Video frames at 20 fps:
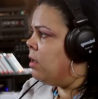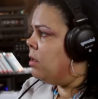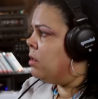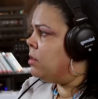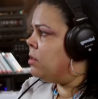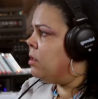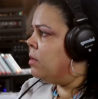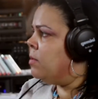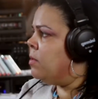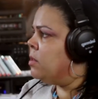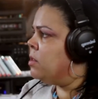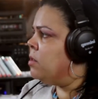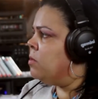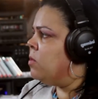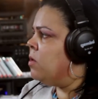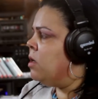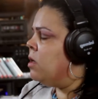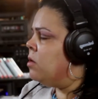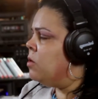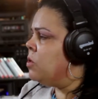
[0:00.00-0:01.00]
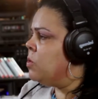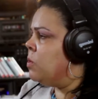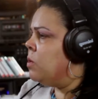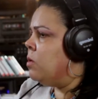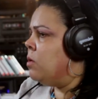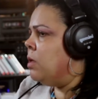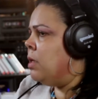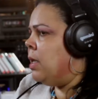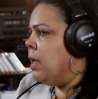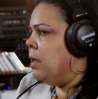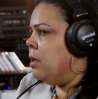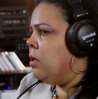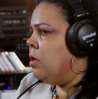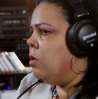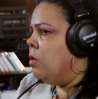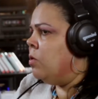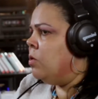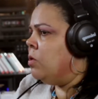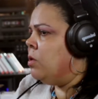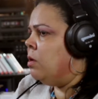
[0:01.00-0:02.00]
Someone else will,
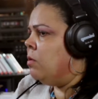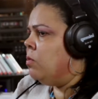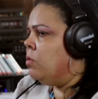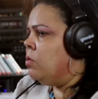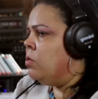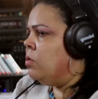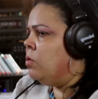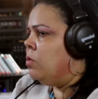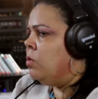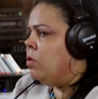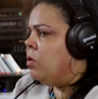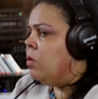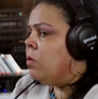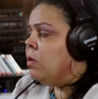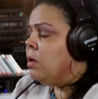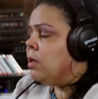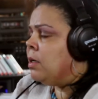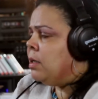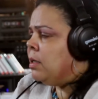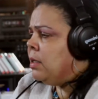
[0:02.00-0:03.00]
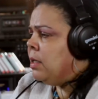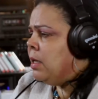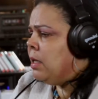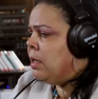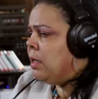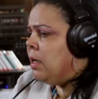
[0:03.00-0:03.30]
they will do yoga.